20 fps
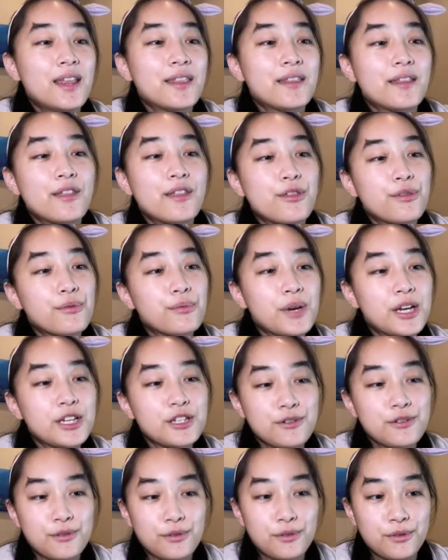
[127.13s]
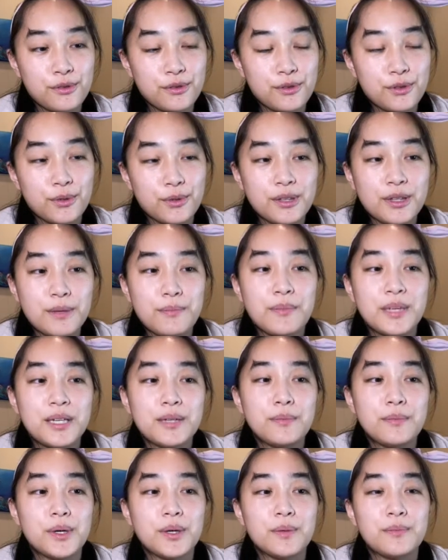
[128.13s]
the threshold or the
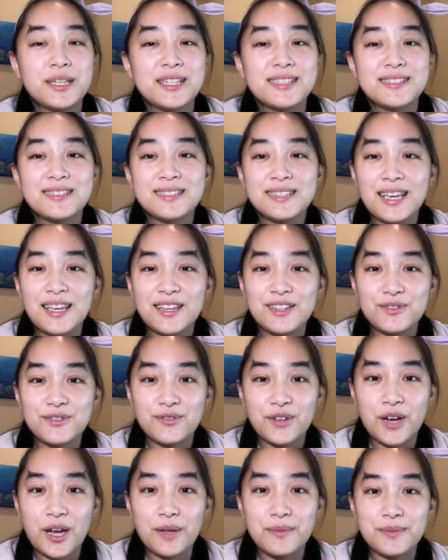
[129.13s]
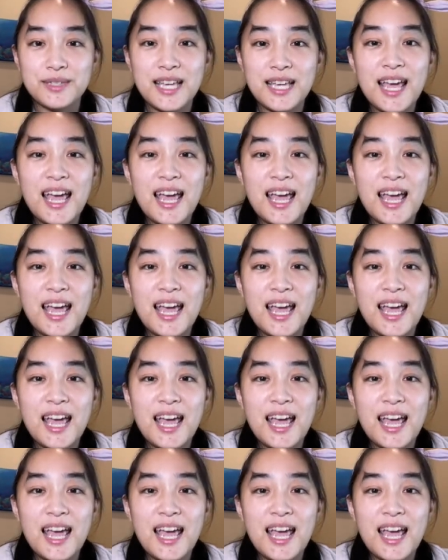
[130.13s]
minimum is 10 frames.